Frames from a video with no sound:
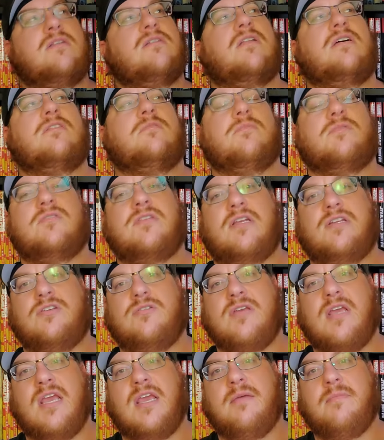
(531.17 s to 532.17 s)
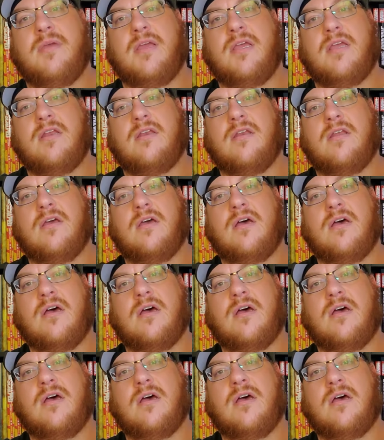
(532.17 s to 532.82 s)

Collectible statue came in